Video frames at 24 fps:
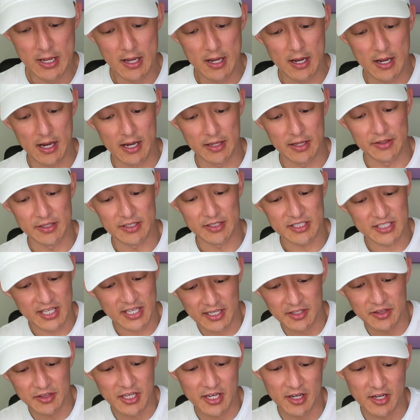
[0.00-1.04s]
The
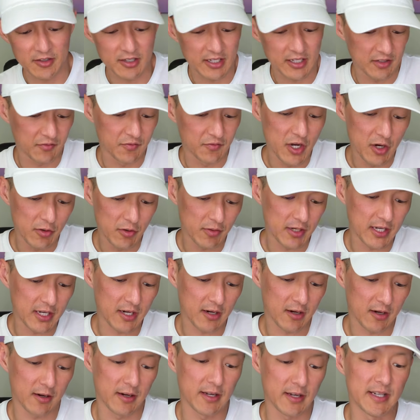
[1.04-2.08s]
second thing I'll kind of note
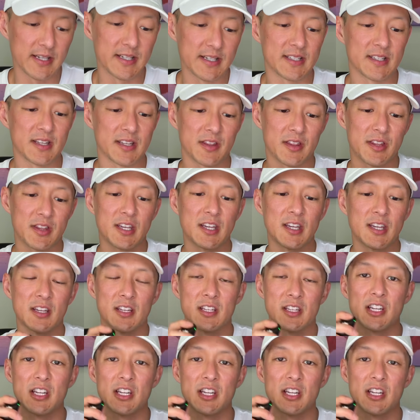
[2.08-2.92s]
here is the